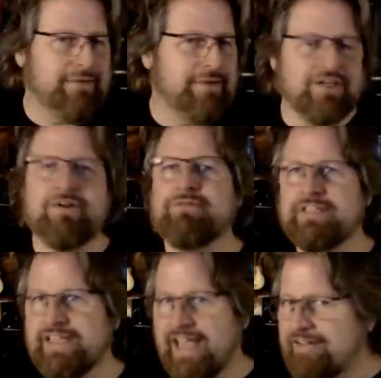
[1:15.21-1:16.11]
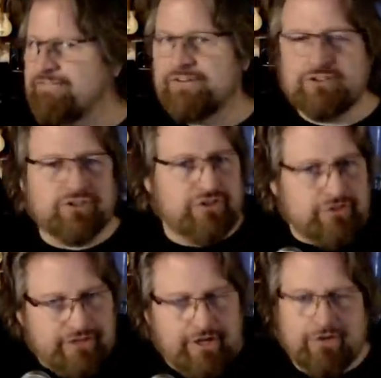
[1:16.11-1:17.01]
we don't really have full
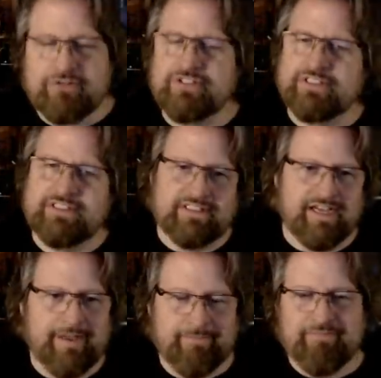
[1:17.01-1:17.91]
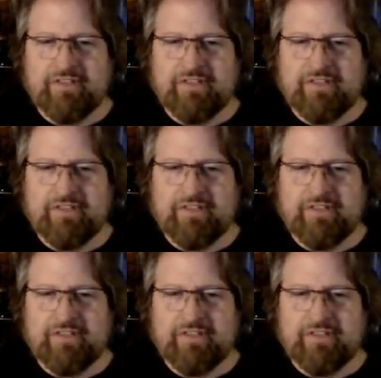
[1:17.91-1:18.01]
studios and uh,